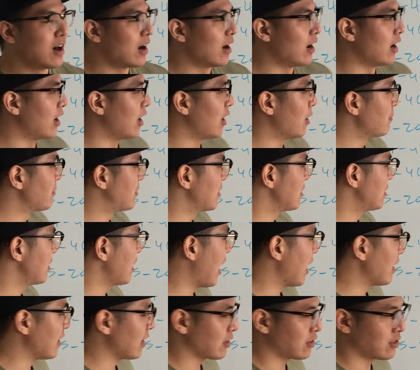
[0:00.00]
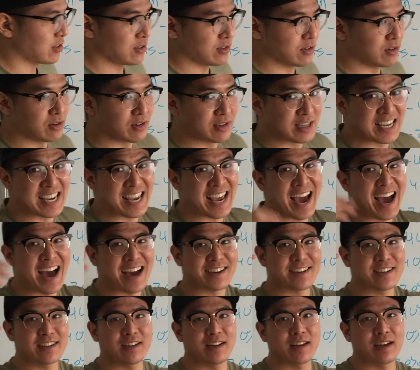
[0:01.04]
I like to
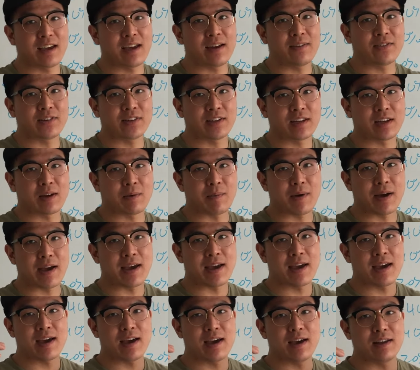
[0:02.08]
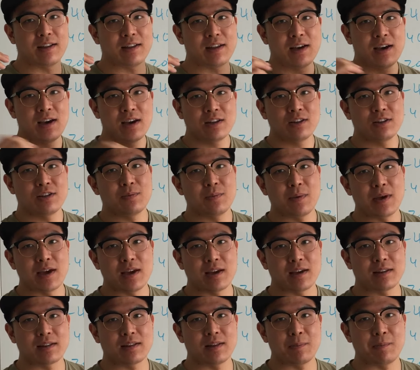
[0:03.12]
calculate everything in my head to
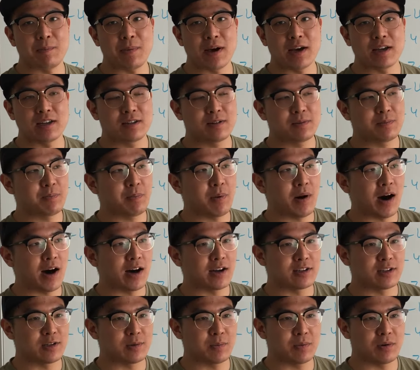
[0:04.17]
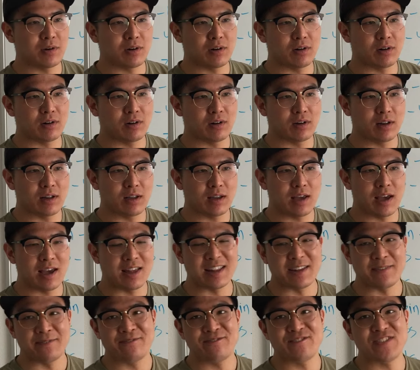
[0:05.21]
make the best possible
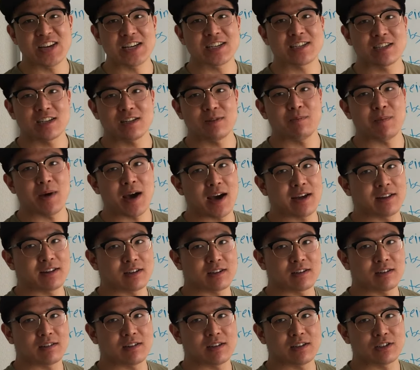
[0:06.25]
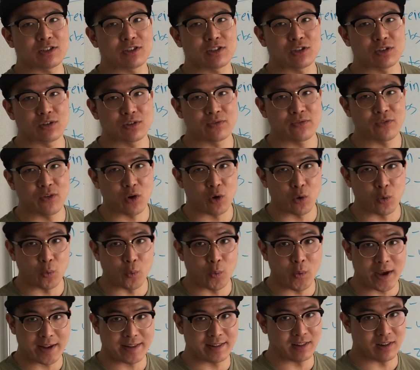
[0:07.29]
and efficient manner for
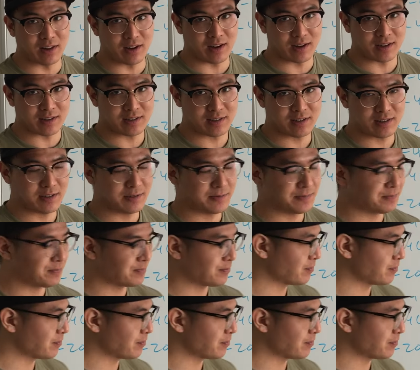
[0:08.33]
weight loss.